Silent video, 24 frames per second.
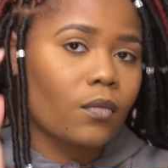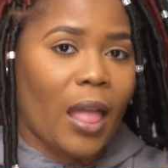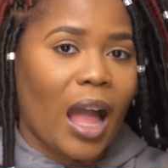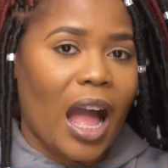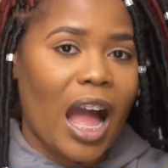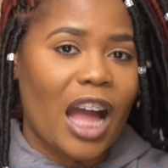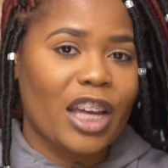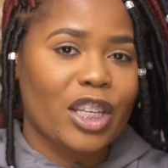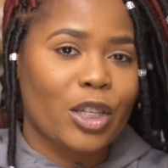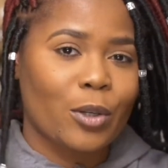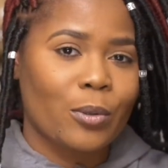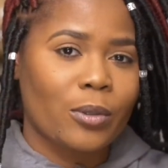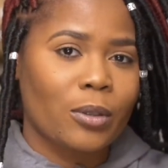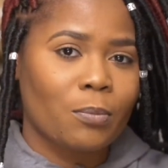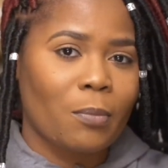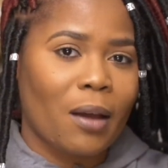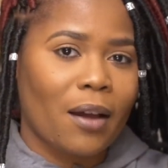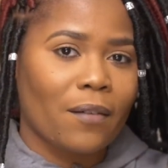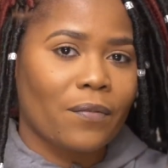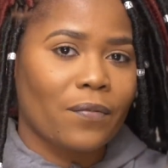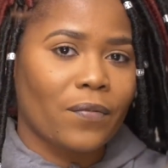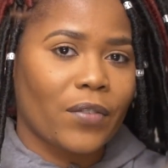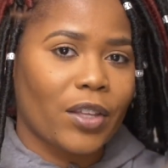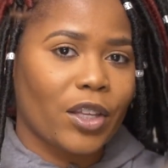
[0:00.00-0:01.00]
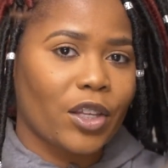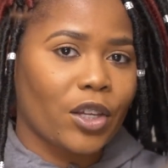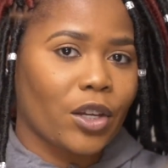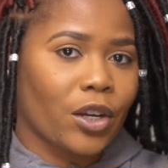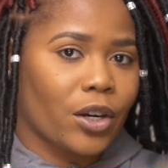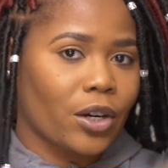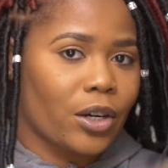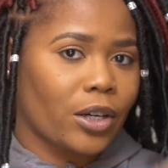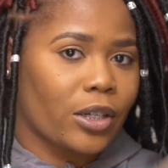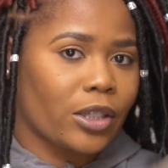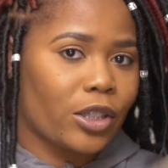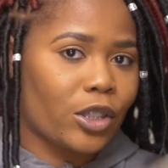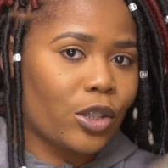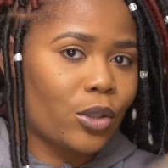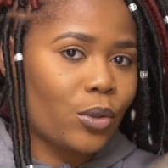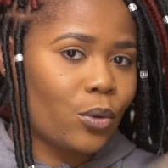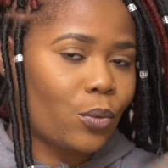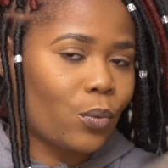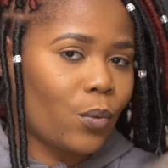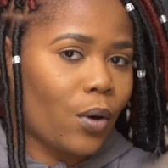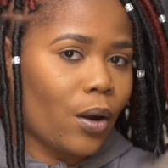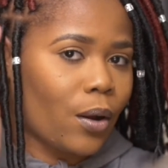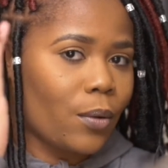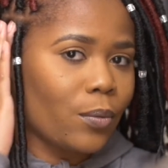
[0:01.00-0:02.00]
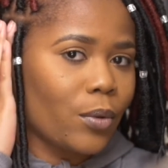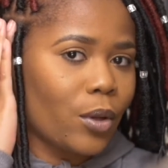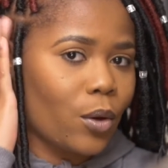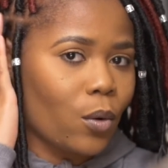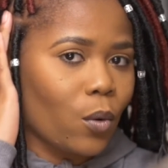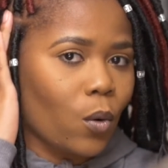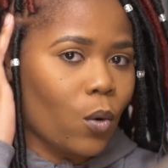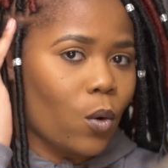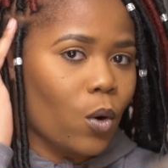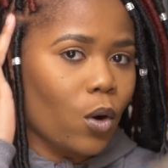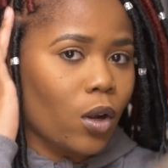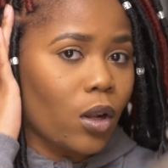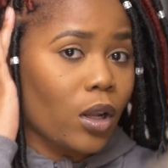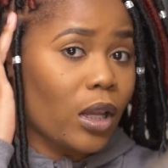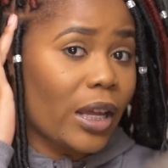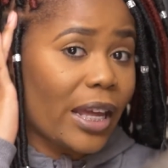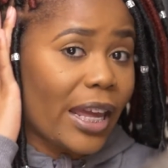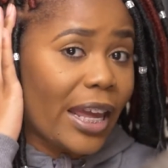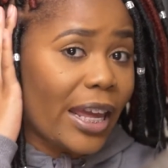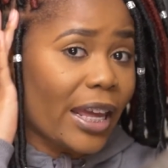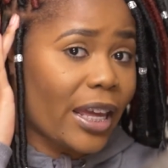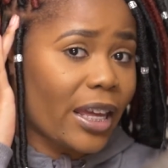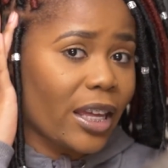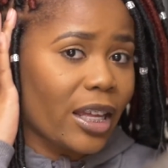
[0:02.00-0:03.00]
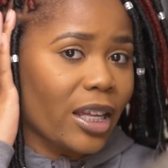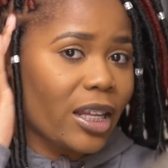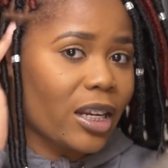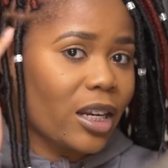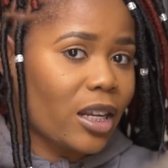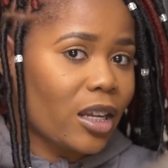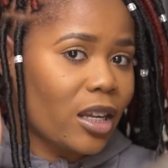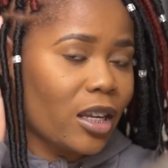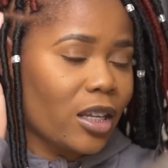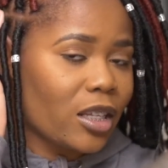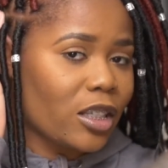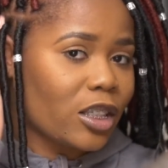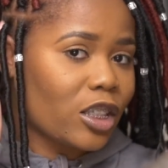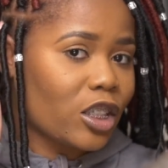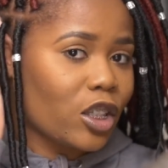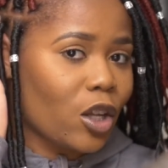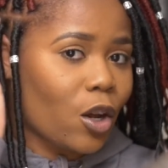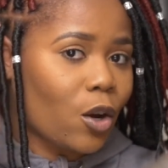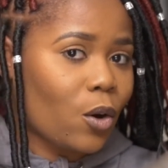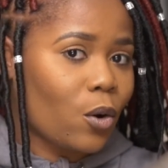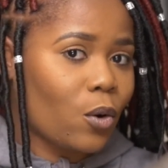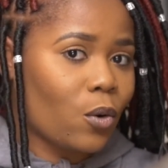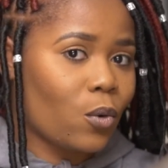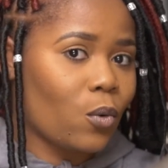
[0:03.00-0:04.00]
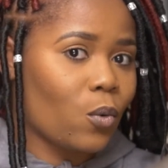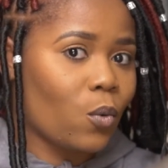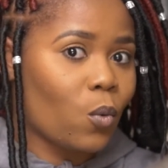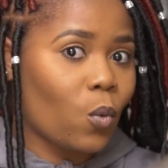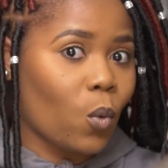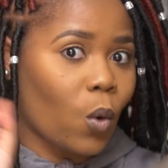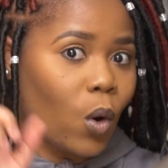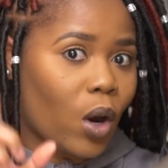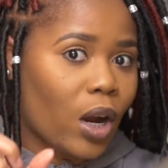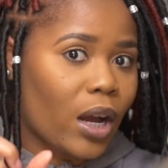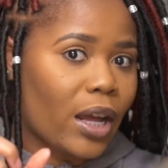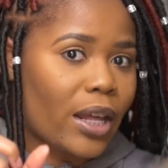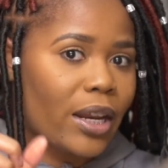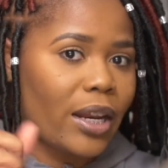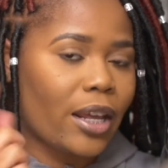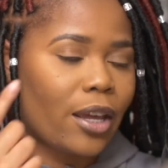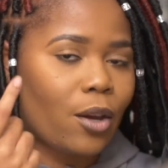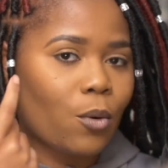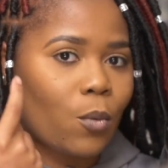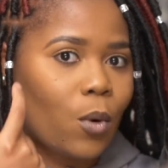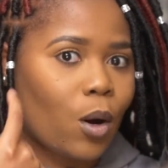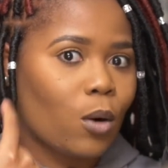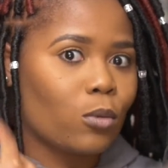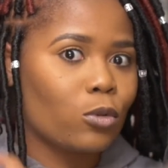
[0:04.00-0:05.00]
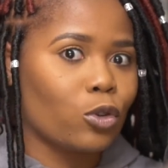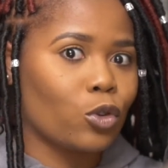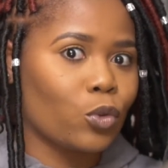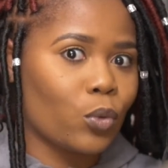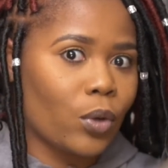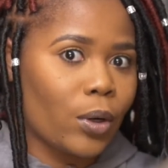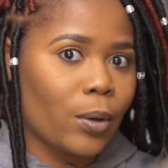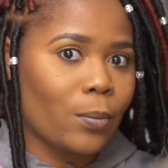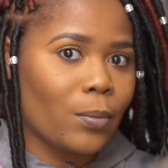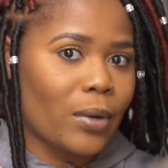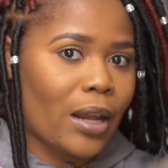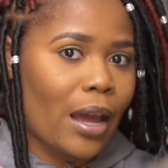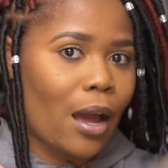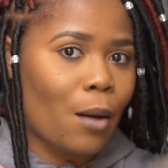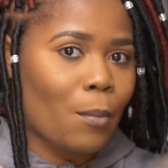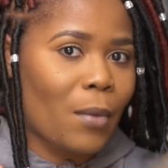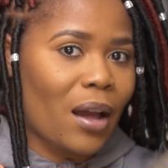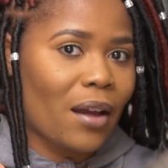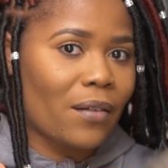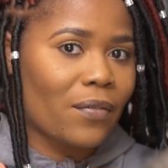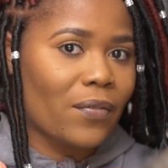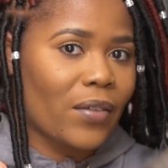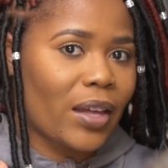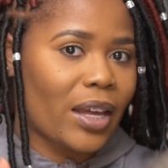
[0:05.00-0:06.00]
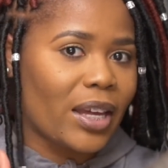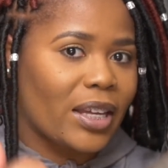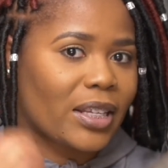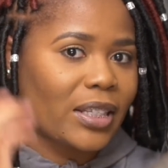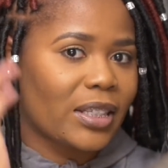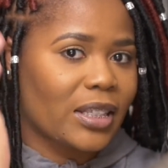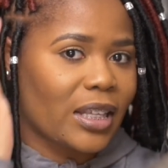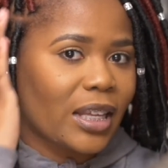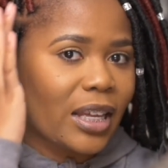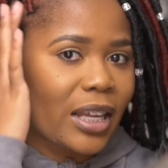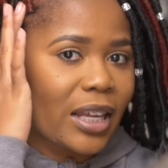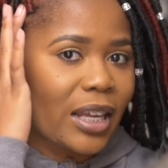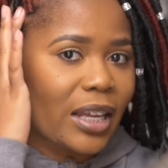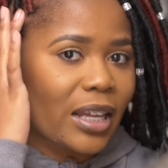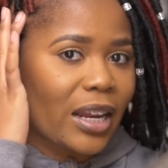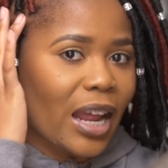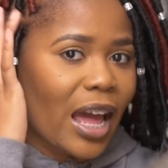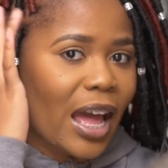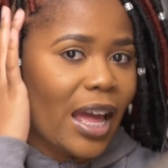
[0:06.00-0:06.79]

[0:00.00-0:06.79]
I use my fingers to rub the oil in, so one, it won't drip down my face, and I